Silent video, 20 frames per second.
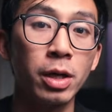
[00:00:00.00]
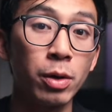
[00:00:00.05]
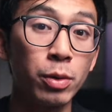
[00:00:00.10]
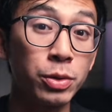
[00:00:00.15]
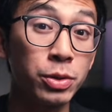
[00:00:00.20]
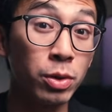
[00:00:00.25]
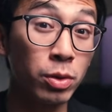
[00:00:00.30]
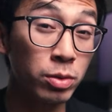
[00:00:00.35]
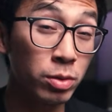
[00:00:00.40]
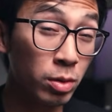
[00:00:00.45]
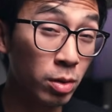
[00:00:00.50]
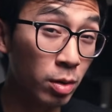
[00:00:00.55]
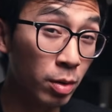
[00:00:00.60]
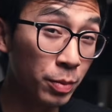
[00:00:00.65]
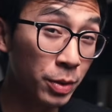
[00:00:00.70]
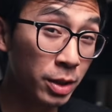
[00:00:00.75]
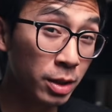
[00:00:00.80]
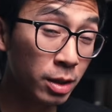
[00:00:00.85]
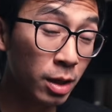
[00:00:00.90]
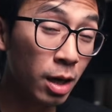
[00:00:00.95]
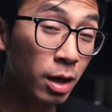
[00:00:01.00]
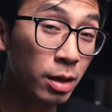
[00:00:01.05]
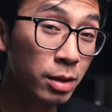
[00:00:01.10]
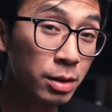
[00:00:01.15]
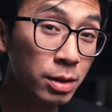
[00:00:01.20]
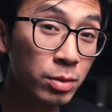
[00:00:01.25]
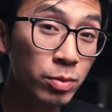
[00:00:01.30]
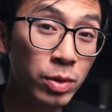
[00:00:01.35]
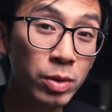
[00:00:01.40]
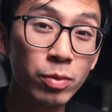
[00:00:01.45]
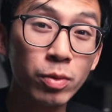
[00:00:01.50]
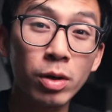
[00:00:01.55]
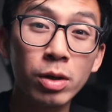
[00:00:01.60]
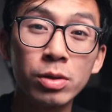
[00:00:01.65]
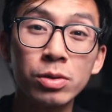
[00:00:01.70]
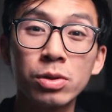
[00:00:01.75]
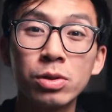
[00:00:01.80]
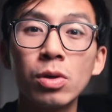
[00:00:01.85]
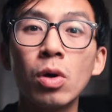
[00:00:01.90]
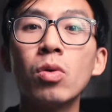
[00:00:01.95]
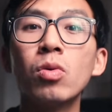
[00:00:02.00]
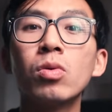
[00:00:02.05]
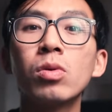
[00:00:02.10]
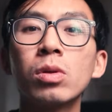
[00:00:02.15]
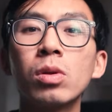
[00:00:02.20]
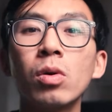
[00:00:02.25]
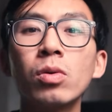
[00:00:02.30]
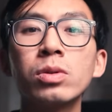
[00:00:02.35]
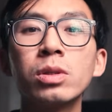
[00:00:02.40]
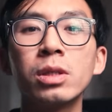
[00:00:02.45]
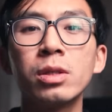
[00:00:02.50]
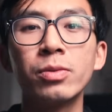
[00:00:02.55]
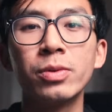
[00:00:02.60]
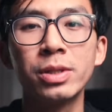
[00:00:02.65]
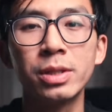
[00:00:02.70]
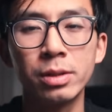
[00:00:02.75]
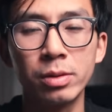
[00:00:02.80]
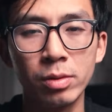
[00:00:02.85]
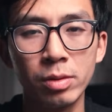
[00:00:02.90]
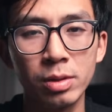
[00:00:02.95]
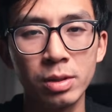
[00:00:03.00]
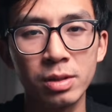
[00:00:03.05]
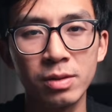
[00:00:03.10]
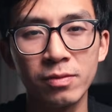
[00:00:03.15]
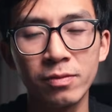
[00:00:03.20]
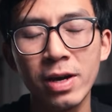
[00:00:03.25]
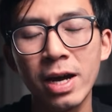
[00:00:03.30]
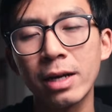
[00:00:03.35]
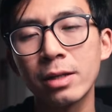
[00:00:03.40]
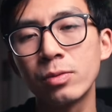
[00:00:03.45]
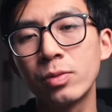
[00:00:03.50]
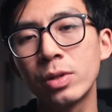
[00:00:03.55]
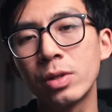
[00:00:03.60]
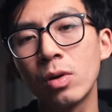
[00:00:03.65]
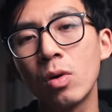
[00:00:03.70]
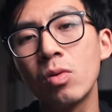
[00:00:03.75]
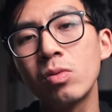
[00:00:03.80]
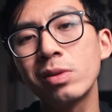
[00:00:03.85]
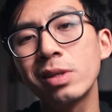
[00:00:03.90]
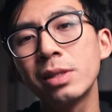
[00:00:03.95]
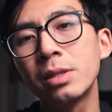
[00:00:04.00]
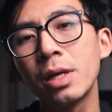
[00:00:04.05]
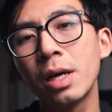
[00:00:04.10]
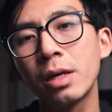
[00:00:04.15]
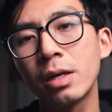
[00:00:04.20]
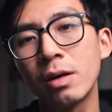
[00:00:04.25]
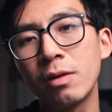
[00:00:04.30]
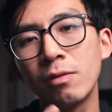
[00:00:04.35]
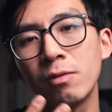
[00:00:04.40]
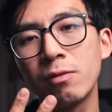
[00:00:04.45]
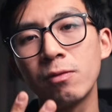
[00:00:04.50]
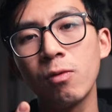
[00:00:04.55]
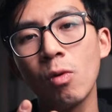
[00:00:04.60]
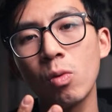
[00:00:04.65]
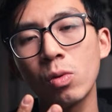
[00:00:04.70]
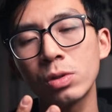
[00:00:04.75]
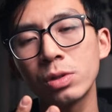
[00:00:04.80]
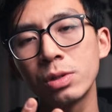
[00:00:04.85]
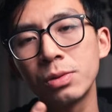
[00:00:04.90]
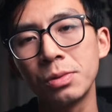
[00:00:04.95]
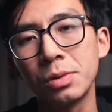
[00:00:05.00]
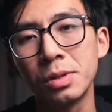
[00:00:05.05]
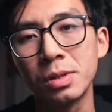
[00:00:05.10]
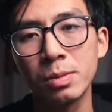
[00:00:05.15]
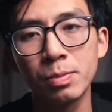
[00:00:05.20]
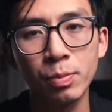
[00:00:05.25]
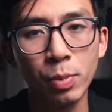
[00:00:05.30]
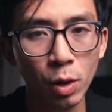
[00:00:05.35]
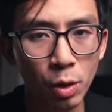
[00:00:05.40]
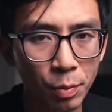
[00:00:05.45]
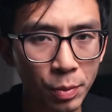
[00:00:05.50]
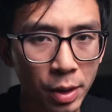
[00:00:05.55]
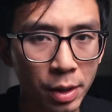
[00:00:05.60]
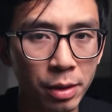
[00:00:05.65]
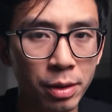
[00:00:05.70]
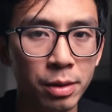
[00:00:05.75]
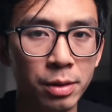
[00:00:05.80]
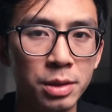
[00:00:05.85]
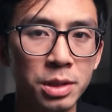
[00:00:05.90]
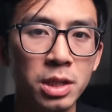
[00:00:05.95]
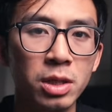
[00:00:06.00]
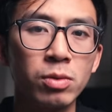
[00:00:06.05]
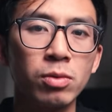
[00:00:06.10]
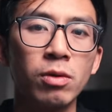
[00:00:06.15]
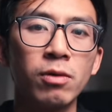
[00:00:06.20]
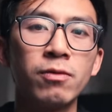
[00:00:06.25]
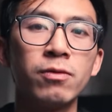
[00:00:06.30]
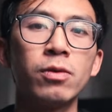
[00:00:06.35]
And our results are because we work work so closely with students. In fact, we can only take on four students per month until we're